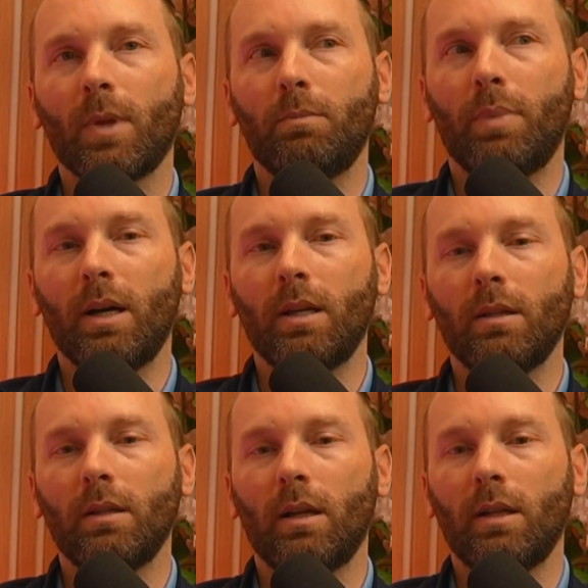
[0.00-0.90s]
But
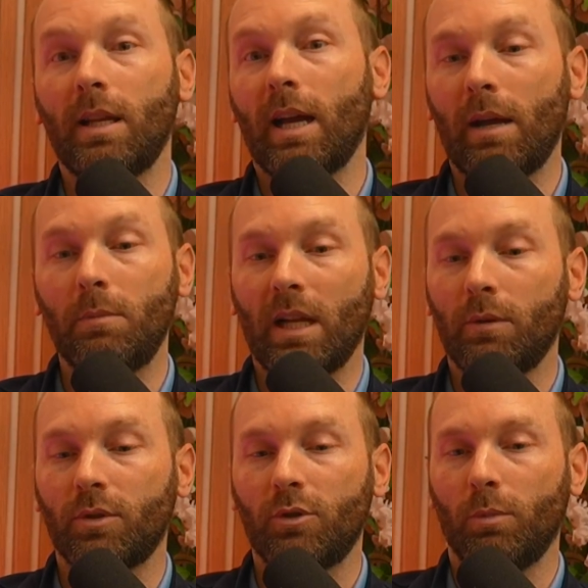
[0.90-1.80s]
yeah, I mean, I was
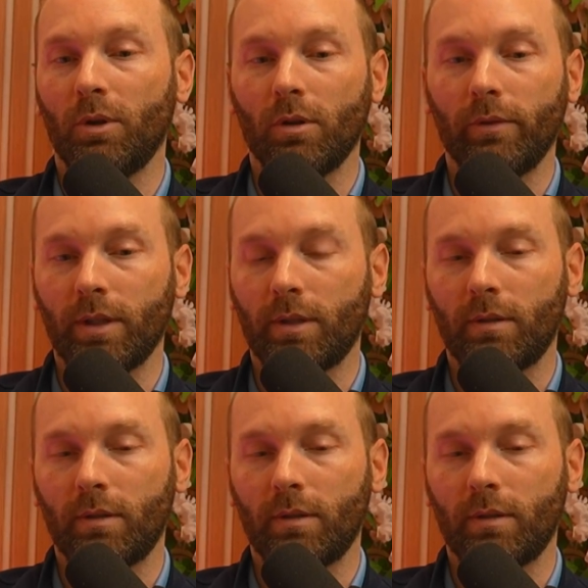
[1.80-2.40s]
super nervous.